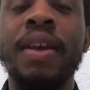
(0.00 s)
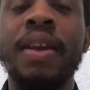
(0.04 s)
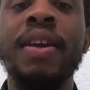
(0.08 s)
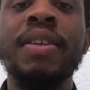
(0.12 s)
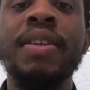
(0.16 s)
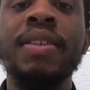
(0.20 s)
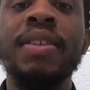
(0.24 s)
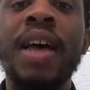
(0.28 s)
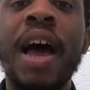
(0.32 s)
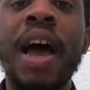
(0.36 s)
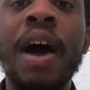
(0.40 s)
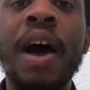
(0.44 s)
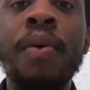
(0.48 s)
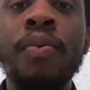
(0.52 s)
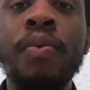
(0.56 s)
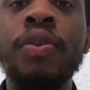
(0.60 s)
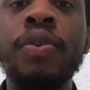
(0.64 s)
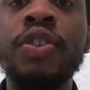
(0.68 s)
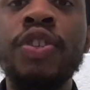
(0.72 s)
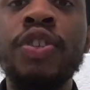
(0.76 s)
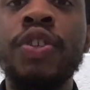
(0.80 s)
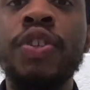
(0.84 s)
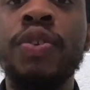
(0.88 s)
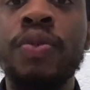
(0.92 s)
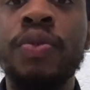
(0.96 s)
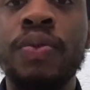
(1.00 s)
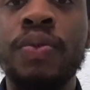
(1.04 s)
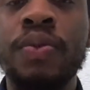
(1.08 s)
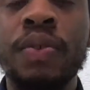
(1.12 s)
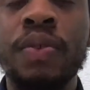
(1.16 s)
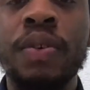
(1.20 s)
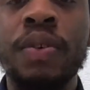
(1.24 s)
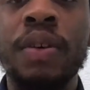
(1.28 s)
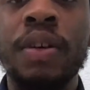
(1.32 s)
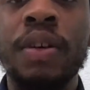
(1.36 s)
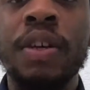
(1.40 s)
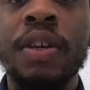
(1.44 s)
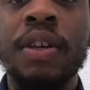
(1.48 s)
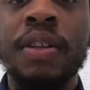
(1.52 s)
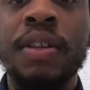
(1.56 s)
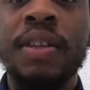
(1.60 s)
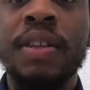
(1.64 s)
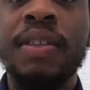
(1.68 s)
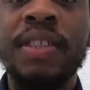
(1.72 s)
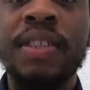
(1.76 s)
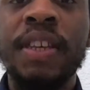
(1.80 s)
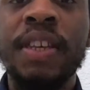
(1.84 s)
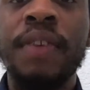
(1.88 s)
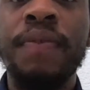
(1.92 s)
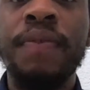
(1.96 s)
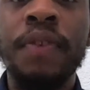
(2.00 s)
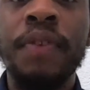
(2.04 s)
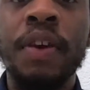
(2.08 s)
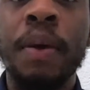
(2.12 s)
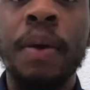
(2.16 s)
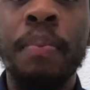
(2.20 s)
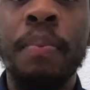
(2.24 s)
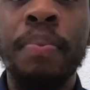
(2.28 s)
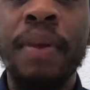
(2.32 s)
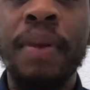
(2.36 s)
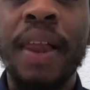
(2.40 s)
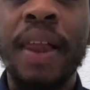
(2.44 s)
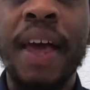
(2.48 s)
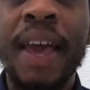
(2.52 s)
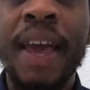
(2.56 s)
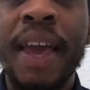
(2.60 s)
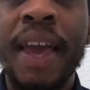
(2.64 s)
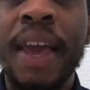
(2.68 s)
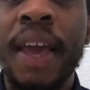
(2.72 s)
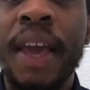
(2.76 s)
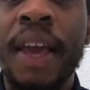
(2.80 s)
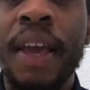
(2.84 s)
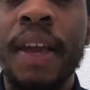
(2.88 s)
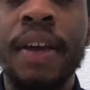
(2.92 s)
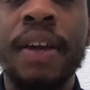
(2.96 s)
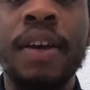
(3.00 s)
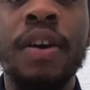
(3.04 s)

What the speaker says: I want you to see if you can play